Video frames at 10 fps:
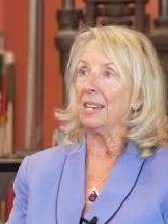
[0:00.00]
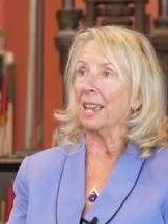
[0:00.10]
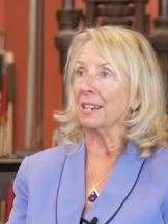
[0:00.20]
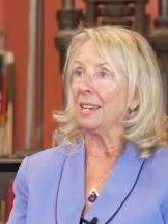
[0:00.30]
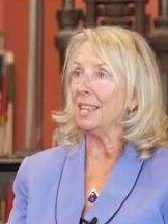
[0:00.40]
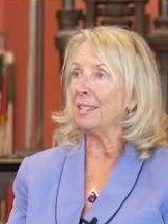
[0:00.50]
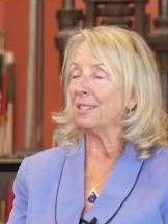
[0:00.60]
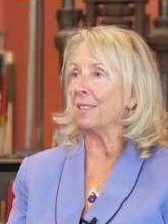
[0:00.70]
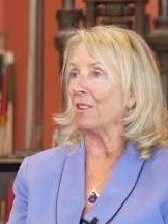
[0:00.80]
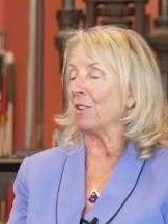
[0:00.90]

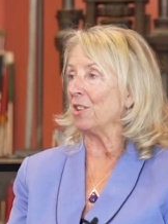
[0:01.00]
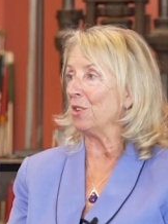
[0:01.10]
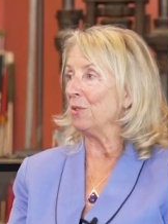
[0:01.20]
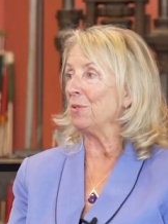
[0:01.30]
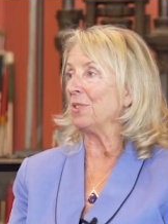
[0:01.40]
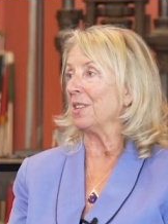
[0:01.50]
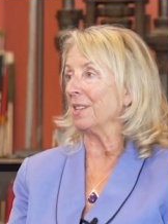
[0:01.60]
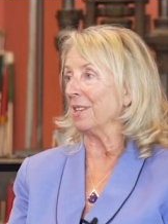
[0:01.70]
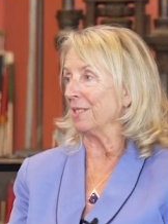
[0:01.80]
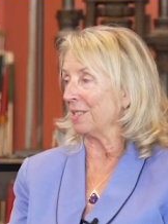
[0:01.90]
techniques that are used
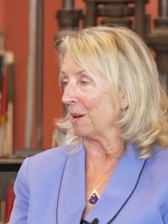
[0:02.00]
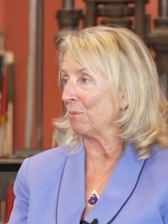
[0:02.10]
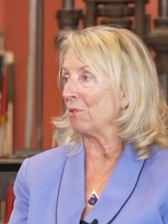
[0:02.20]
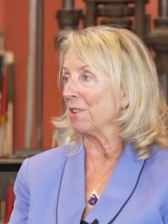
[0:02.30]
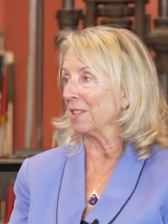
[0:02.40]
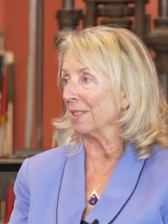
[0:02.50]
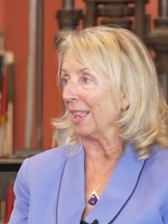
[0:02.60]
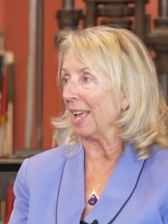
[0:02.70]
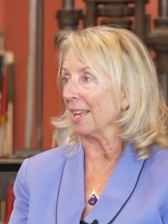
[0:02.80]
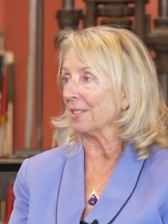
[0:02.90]
in contemporary
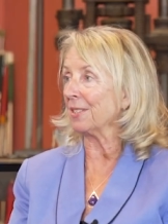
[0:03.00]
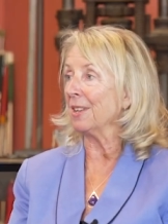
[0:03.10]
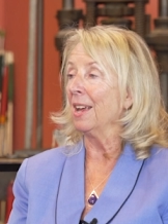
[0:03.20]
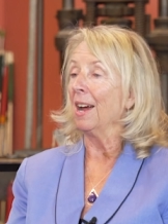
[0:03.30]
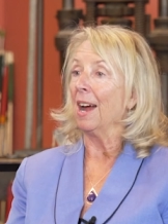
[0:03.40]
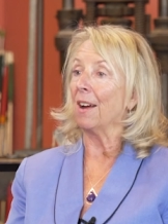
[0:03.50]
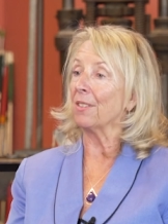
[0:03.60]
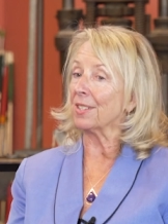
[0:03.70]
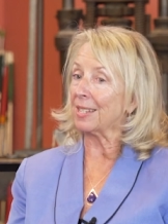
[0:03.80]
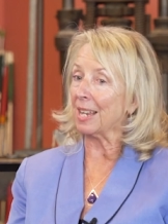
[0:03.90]
glass are
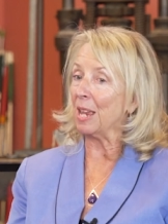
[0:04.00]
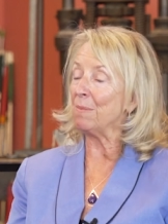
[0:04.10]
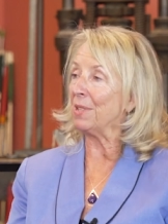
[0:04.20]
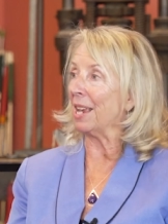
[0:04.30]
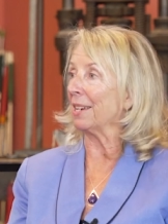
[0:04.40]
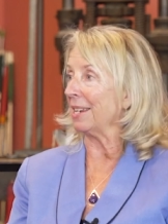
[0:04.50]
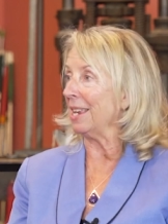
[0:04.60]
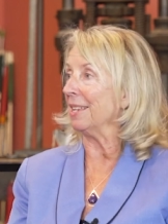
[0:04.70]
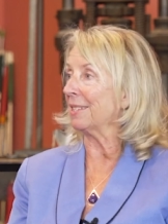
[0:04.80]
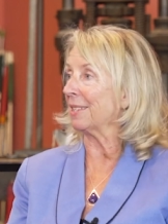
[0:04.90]
the same
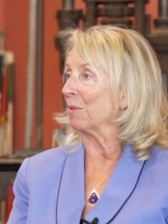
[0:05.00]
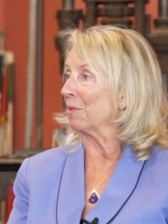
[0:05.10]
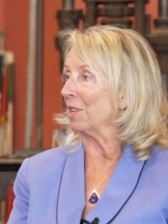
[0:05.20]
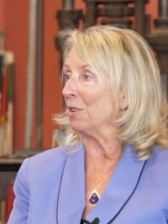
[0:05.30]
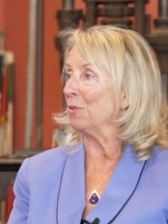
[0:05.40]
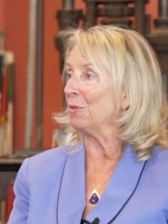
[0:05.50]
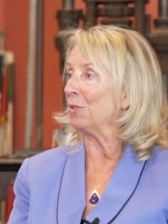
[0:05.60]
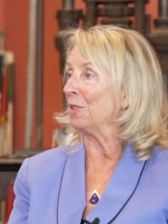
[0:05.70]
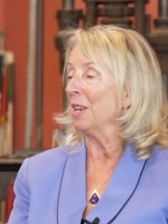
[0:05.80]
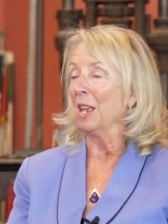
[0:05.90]
techniques that were
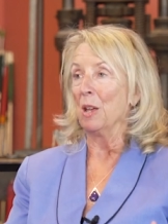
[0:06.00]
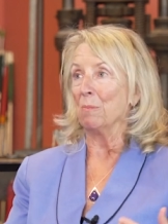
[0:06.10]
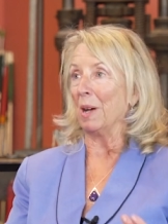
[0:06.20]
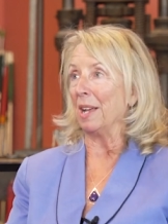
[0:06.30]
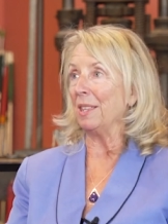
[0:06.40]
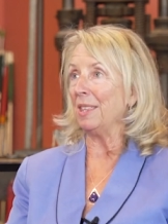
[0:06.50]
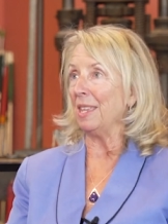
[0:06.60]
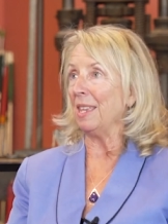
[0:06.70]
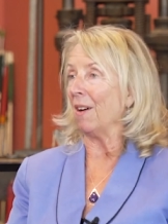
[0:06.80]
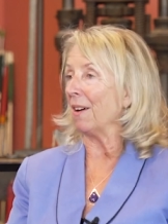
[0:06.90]
used by
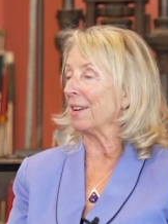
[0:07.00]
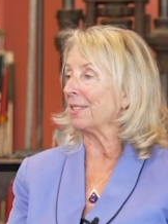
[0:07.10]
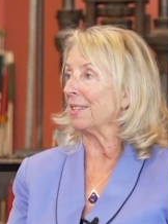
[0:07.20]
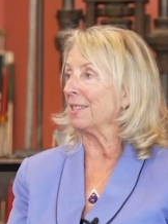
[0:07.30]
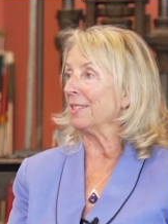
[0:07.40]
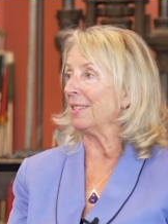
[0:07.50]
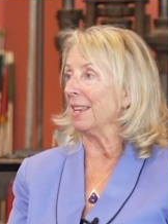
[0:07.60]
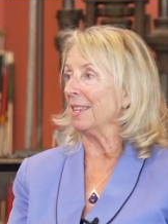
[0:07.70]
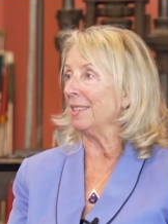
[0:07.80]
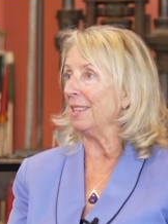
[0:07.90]
the artisans
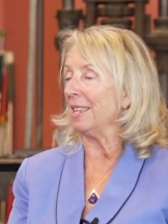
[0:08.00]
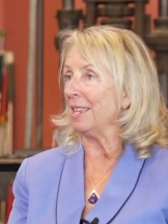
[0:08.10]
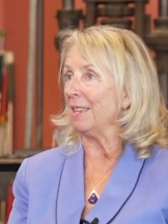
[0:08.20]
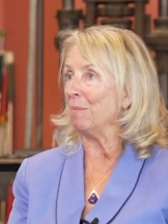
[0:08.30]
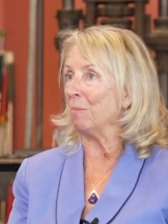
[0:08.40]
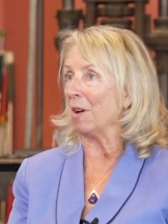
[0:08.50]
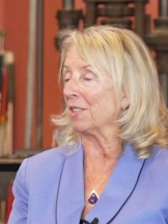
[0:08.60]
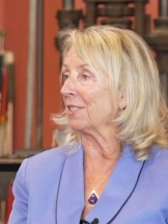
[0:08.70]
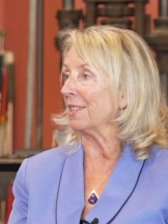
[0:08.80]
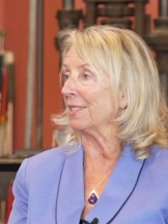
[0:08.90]
in the
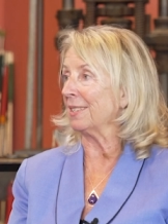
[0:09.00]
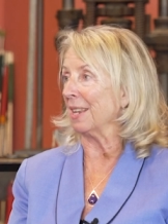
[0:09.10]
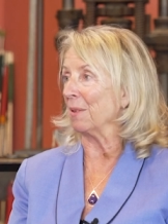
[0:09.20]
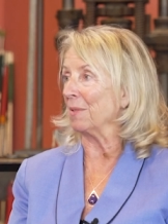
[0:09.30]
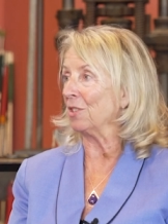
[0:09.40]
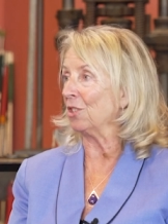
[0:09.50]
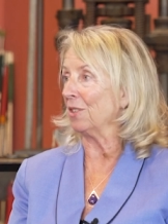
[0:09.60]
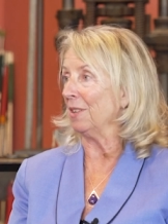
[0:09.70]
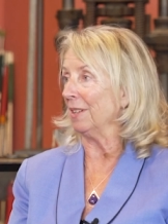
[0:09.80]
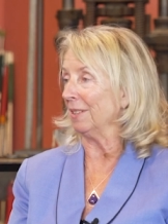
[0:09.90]
Boston Sandwich
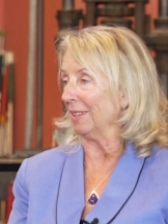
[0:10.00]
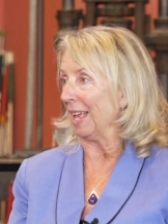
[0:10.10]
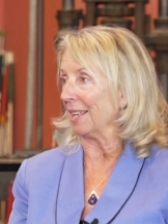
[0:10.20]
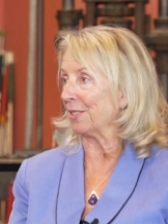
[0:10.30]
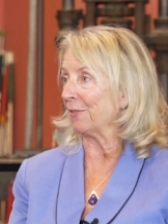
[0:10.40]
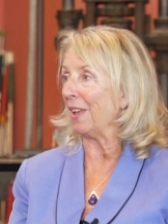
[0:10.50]
Glass